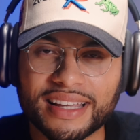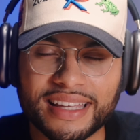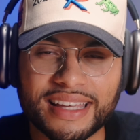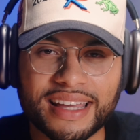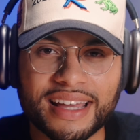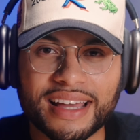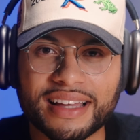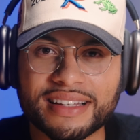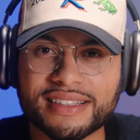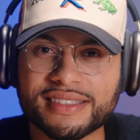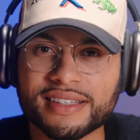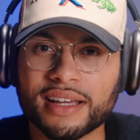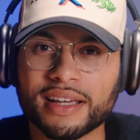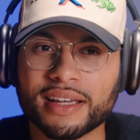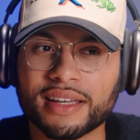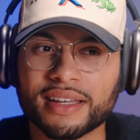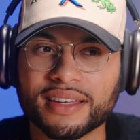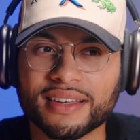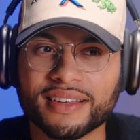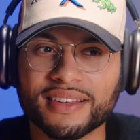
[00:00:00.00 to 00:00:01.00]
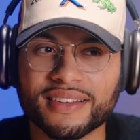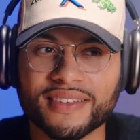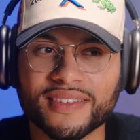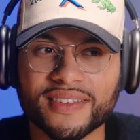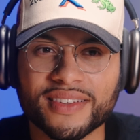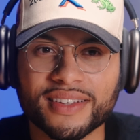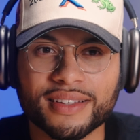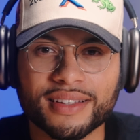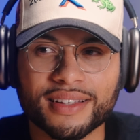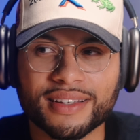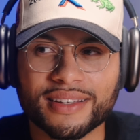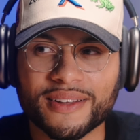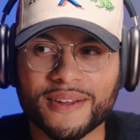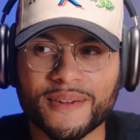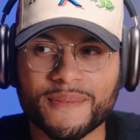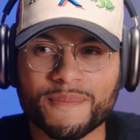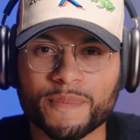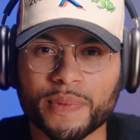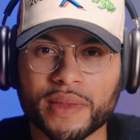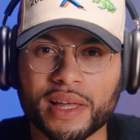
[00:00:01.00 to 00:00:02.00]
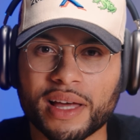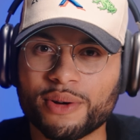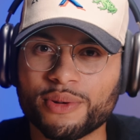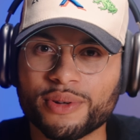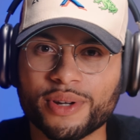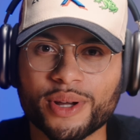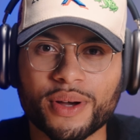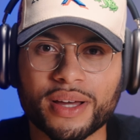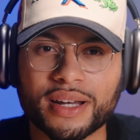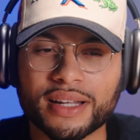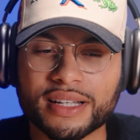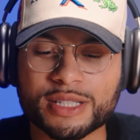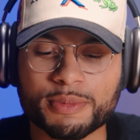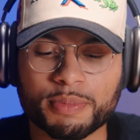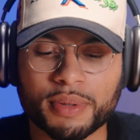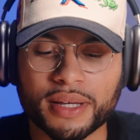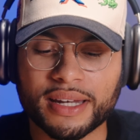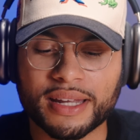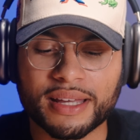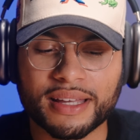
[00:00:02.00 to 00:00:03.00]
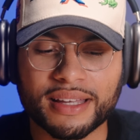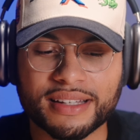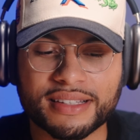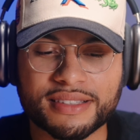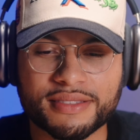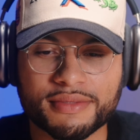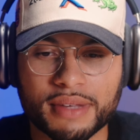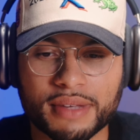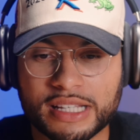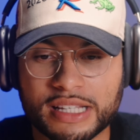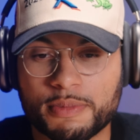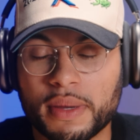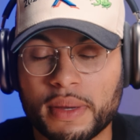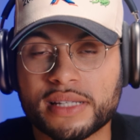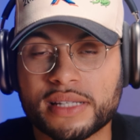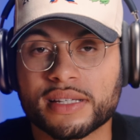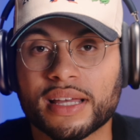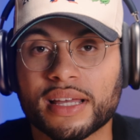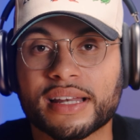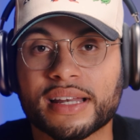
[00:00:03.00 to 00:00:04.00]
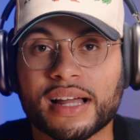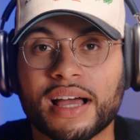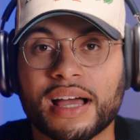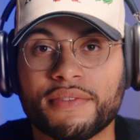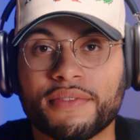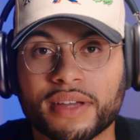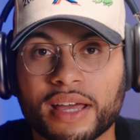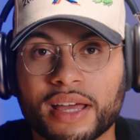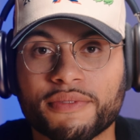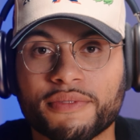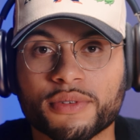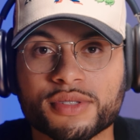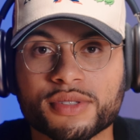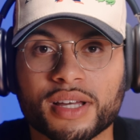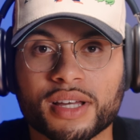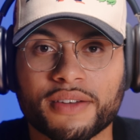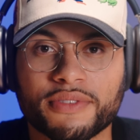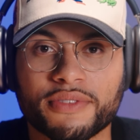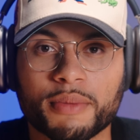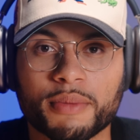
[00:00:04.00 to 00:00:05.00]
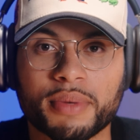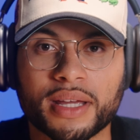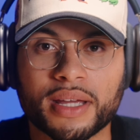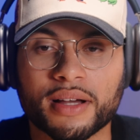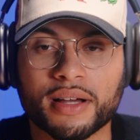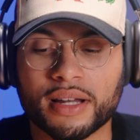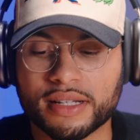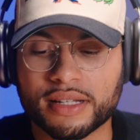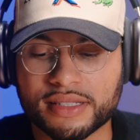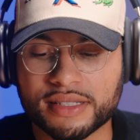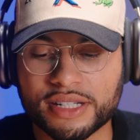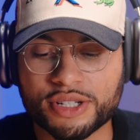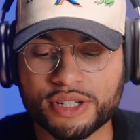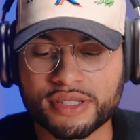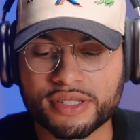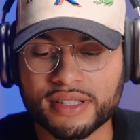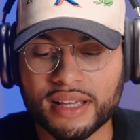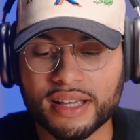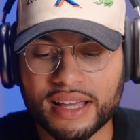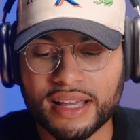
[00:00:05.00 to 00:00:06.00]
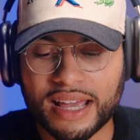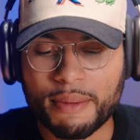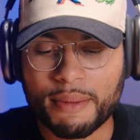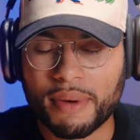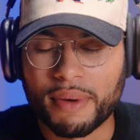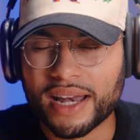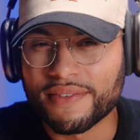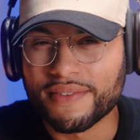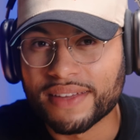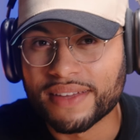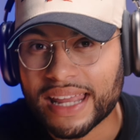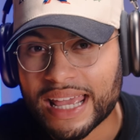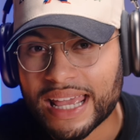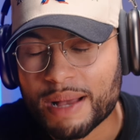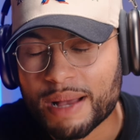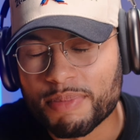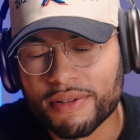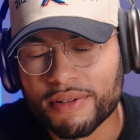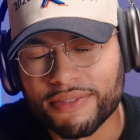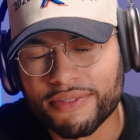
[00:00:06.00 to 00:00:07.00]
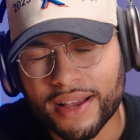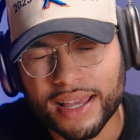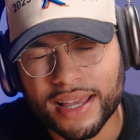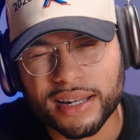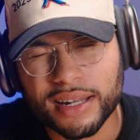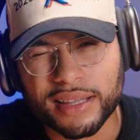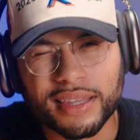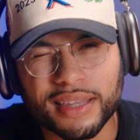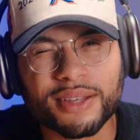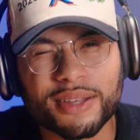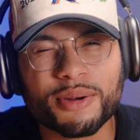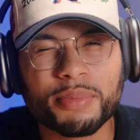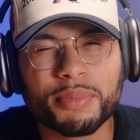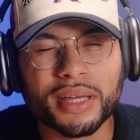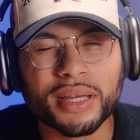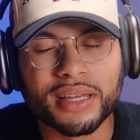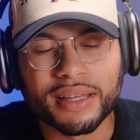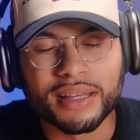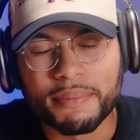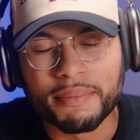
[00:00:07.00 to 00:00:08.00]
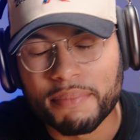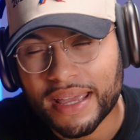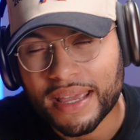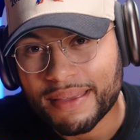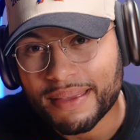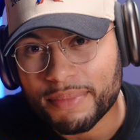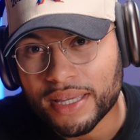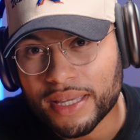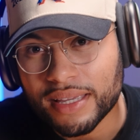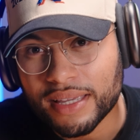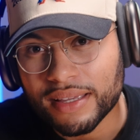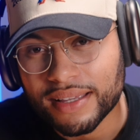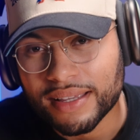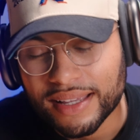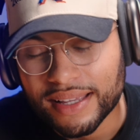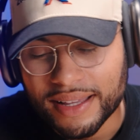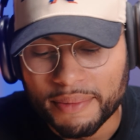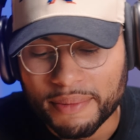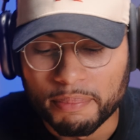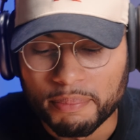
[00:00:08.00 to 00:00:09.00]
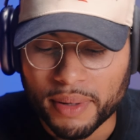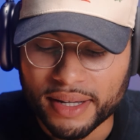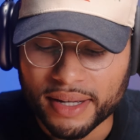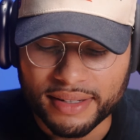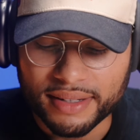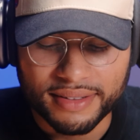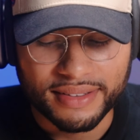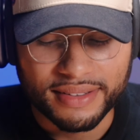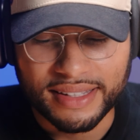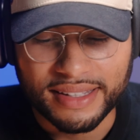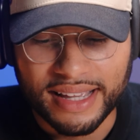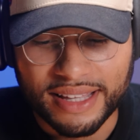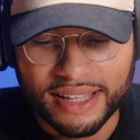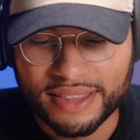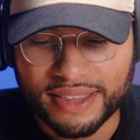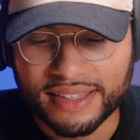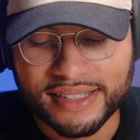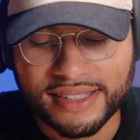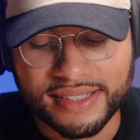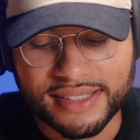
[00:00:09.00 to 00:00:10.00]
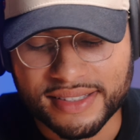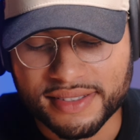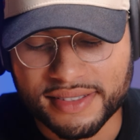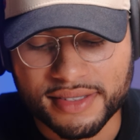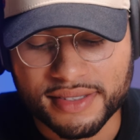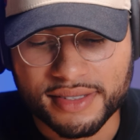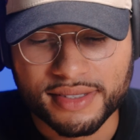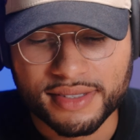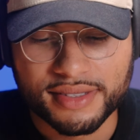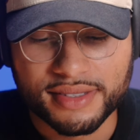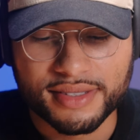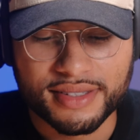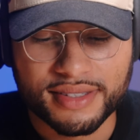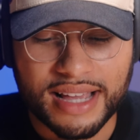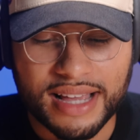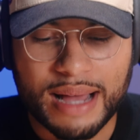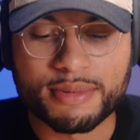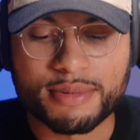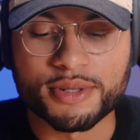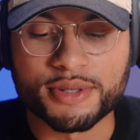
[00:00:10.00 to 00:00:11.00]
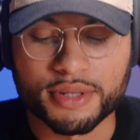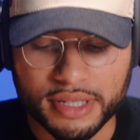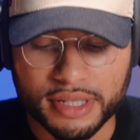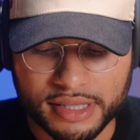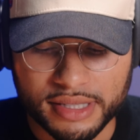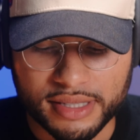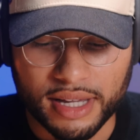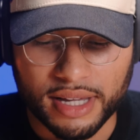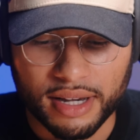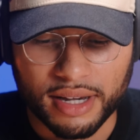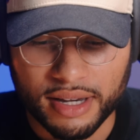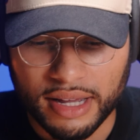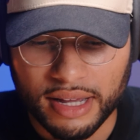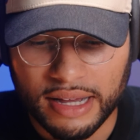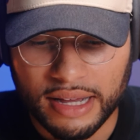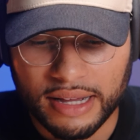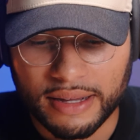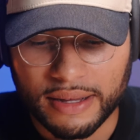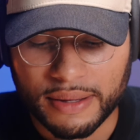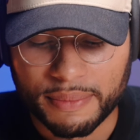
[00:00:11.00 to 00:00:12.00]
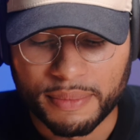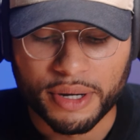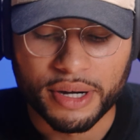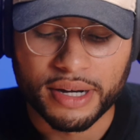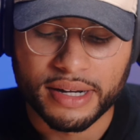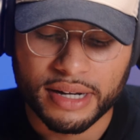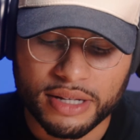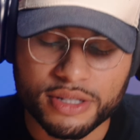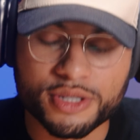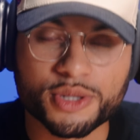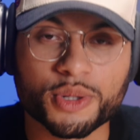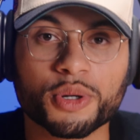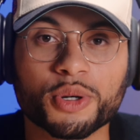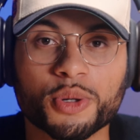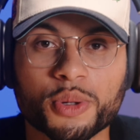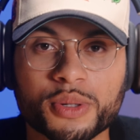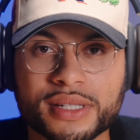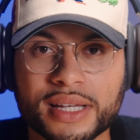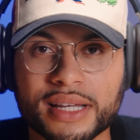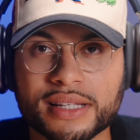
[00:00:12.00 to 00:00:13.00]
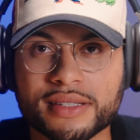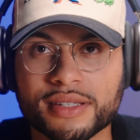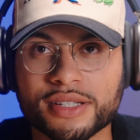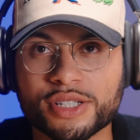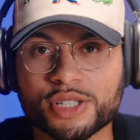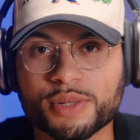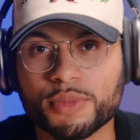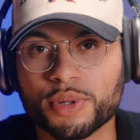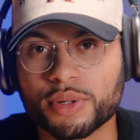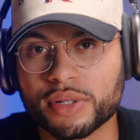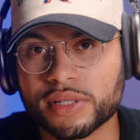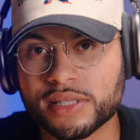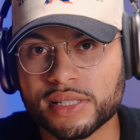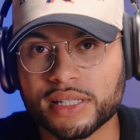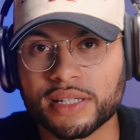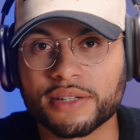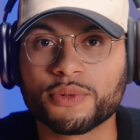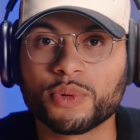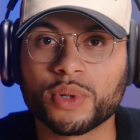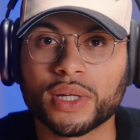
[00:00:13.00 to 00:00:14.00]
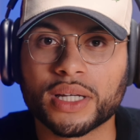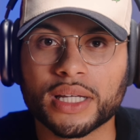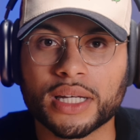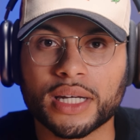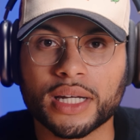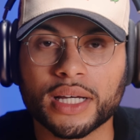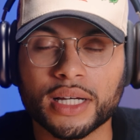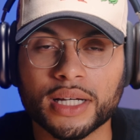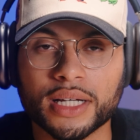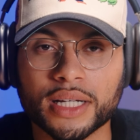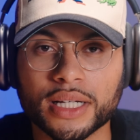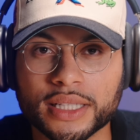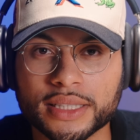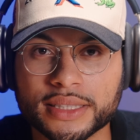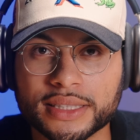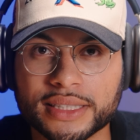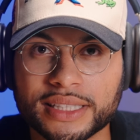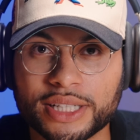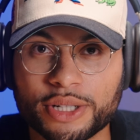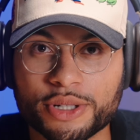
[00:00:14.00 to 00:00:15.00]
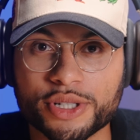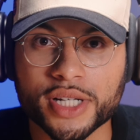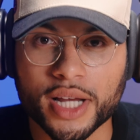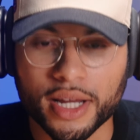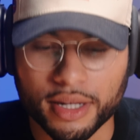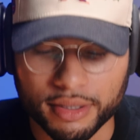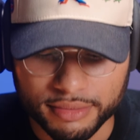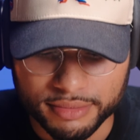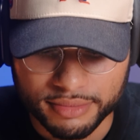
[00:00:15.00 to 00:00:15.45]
Yeah, it's like I don't know how to explain it. It's basically like not having headphones on, if I'm being honest. It might even amplify it a little bit, maybe. But yeah, this is absolutely insane. All right, now let's go to noise cancellation mode and see if we can hear Jay.